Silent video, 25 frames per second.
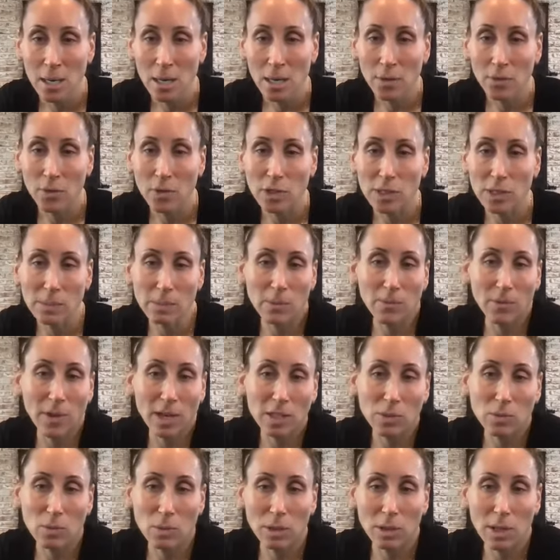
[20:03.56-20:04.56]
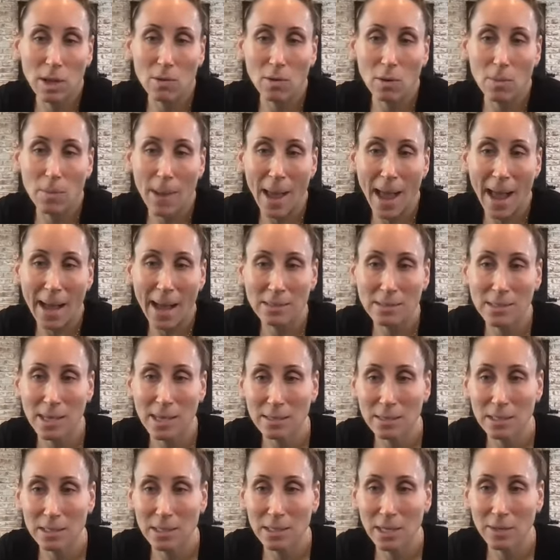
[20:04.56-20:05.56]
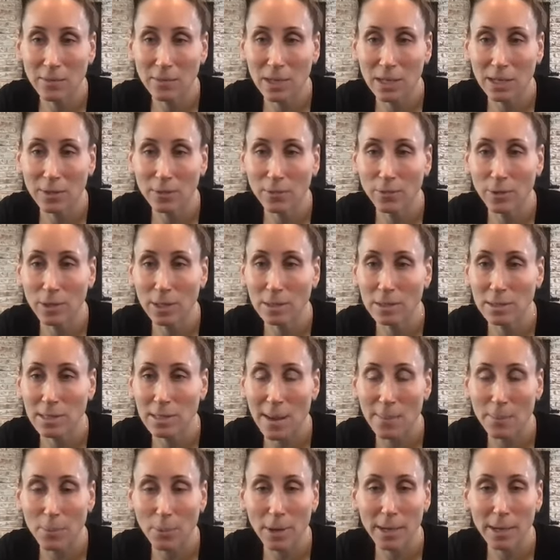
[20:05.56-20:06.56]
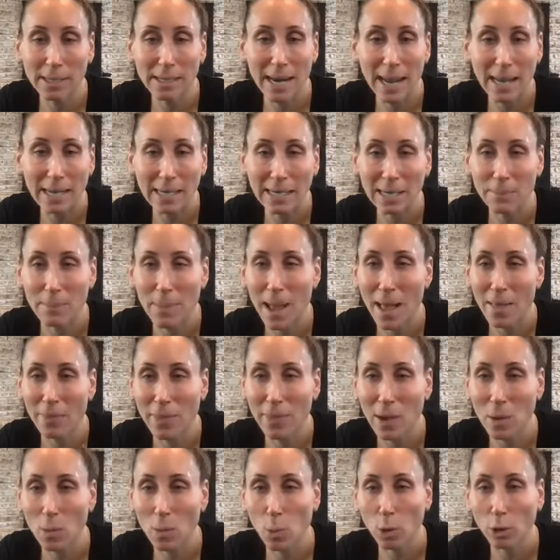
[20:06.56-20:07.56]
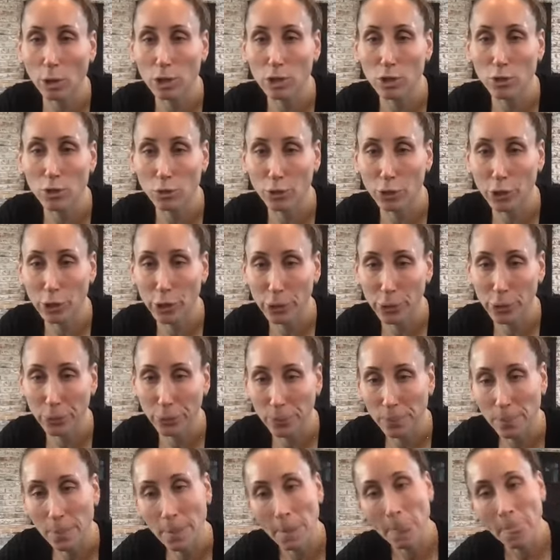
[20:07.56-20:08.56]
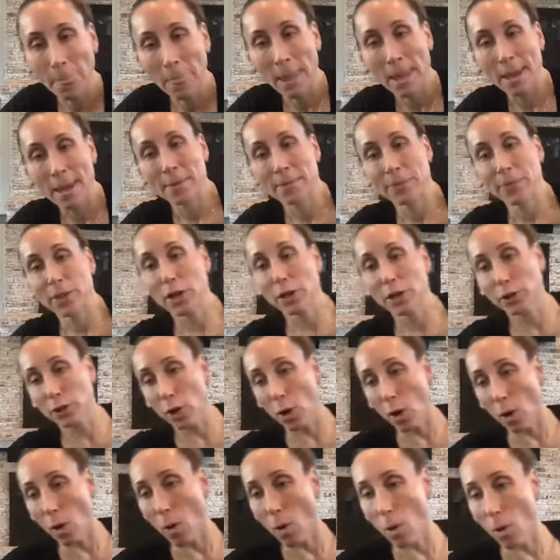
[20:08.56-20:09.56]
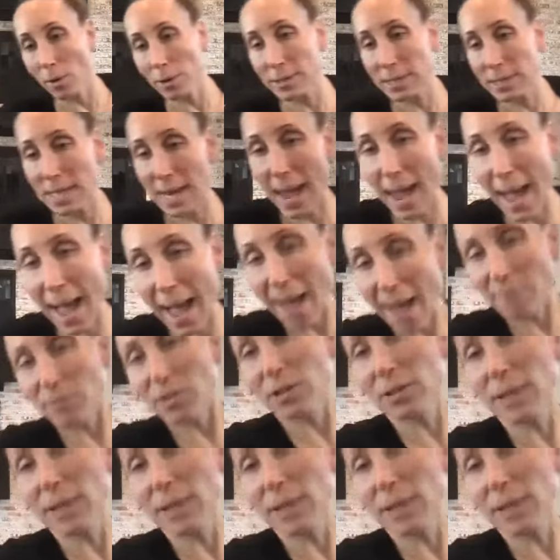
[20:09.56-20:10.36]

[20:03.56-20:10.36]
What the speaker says: For some of us with lower back sensitivity, feet separated any amount that works for you. The goal is to have the